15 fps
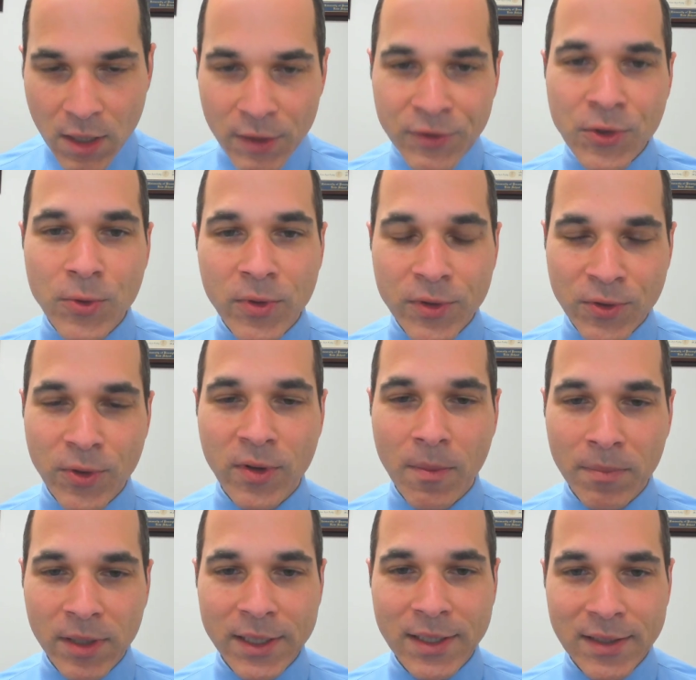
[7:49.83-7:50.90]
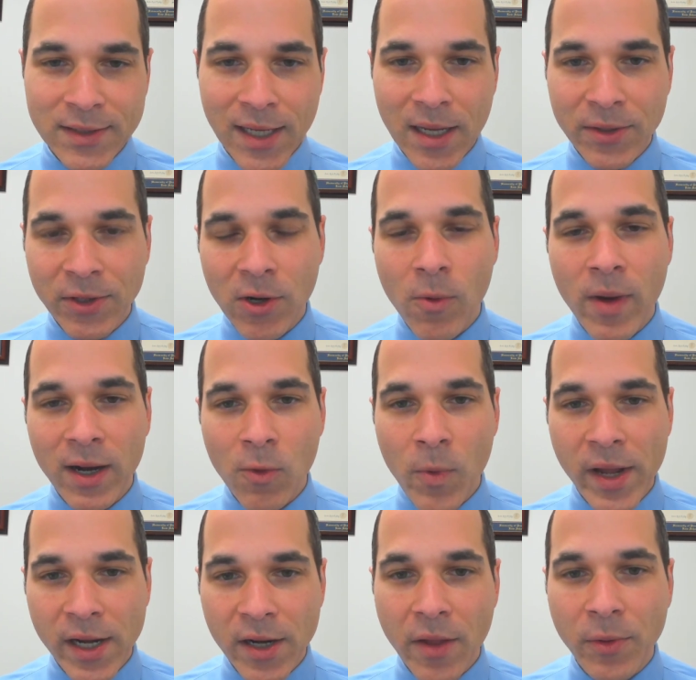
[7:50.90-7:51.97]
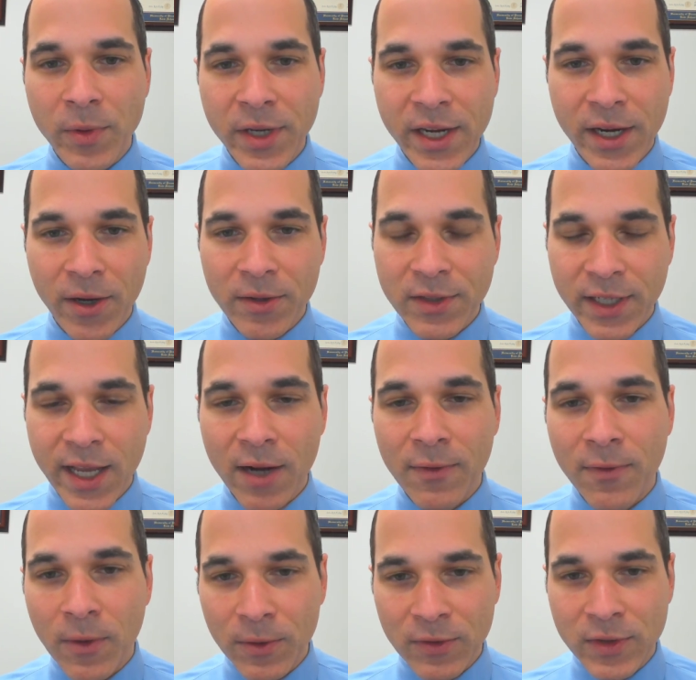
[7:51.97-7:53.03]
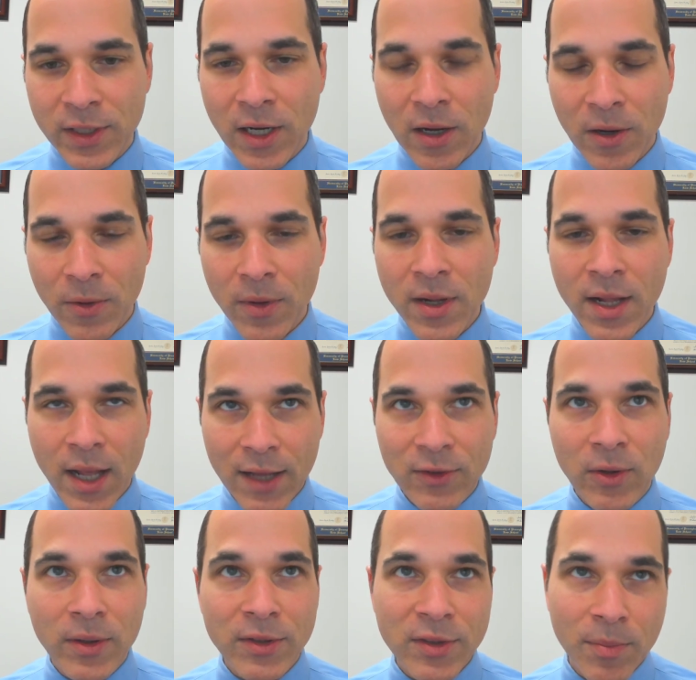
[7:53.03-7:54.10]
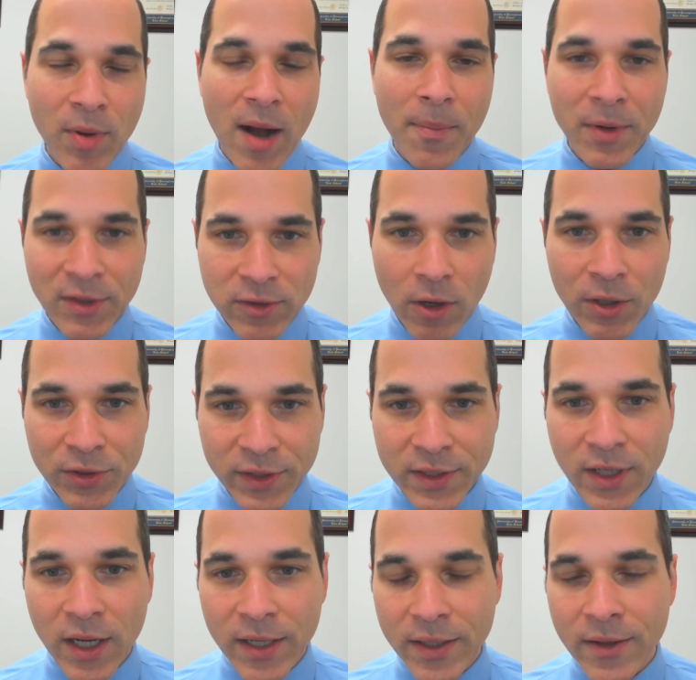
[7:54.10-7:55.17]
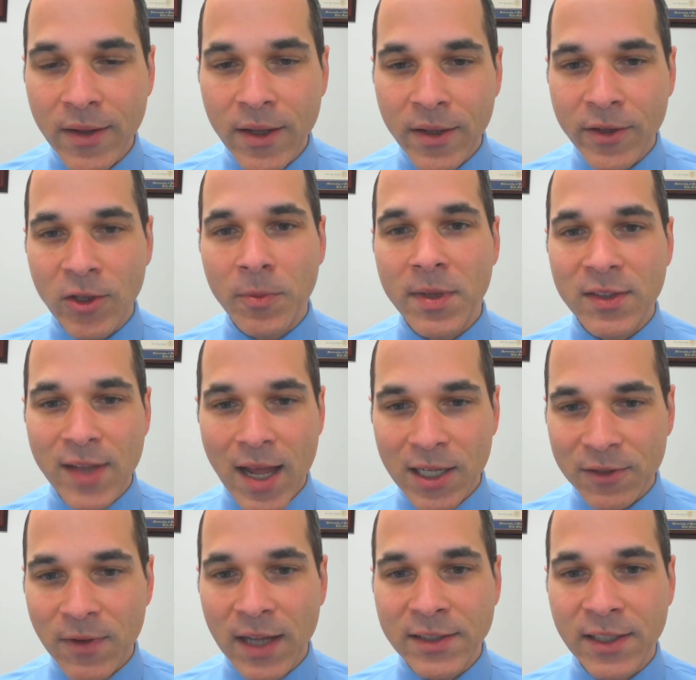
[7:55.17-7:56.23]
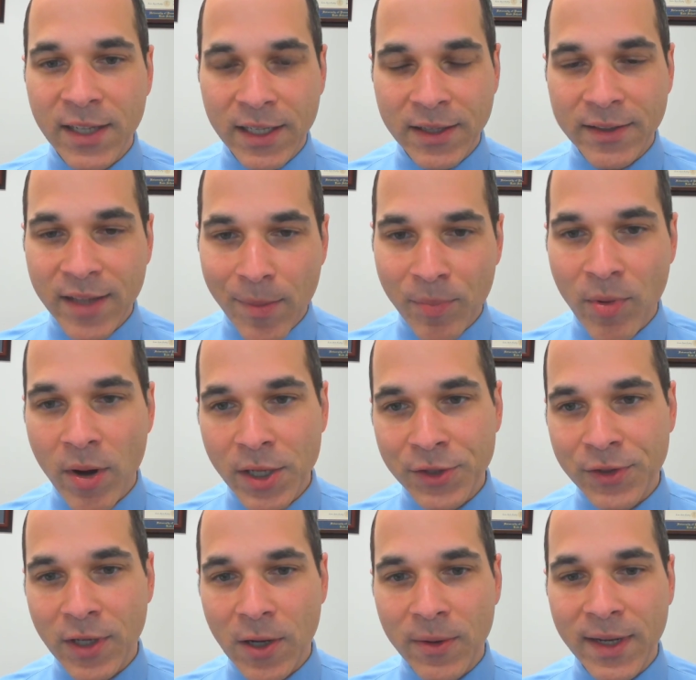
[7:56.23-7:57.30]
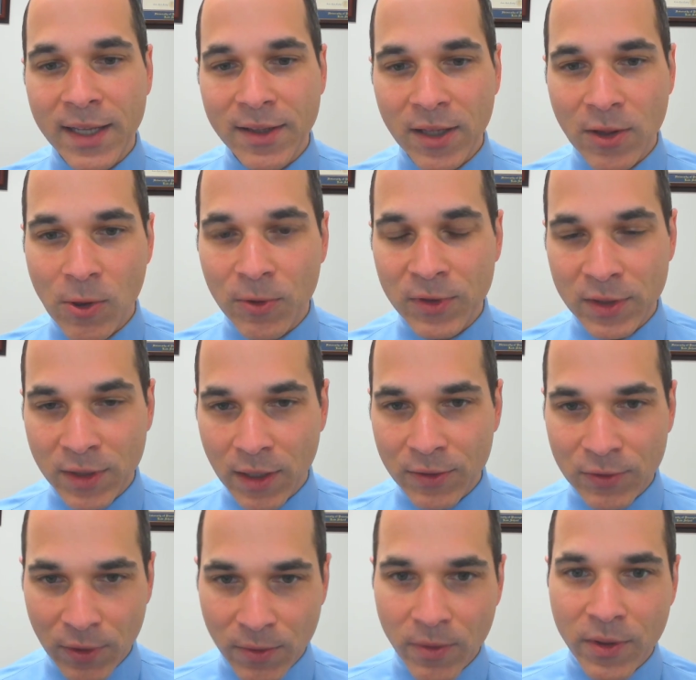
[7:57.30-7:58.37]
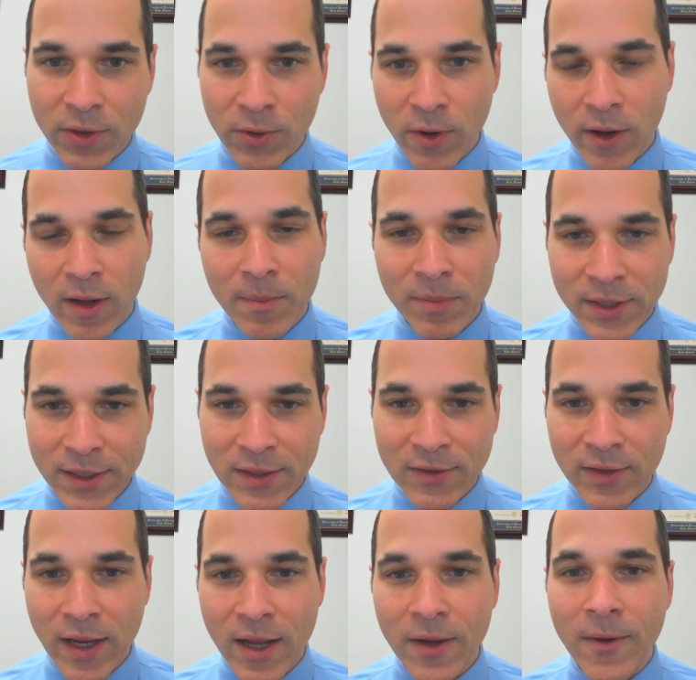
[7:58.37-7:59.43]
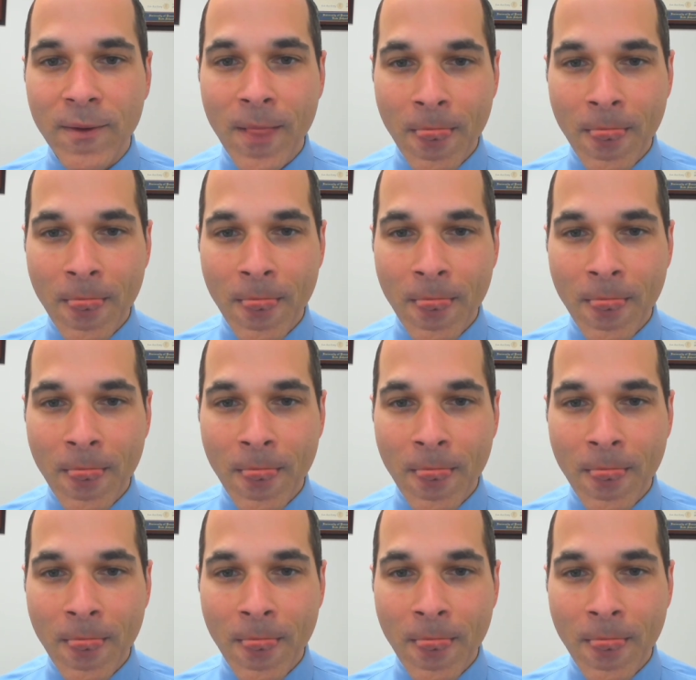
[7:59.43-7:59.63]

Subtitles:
to complete the sale, you don't want to wait another year to get a full CO. As long as the property is largely done, you'd be satisfied to take the temporary CO and get the closing done so you could complete the sale